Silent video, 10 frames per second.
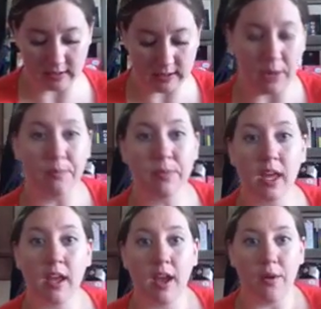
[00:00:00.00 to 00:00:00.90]
So
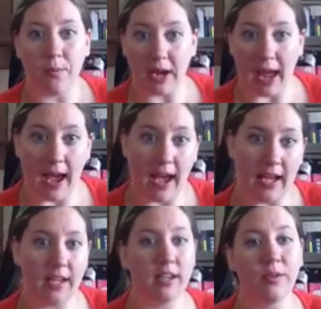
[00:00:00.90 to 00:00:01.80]
when
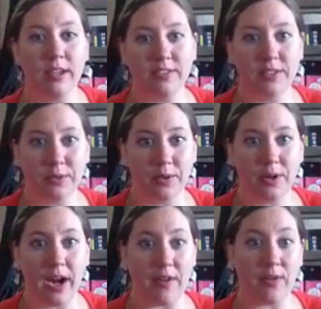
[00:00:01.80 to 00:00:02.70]
I went to the
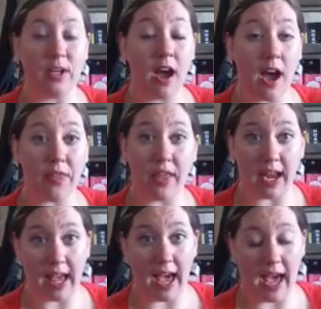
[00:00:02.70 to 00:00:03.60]
door, I forgot that
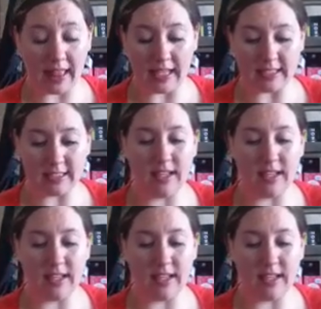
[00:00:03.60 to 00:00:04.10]
I had this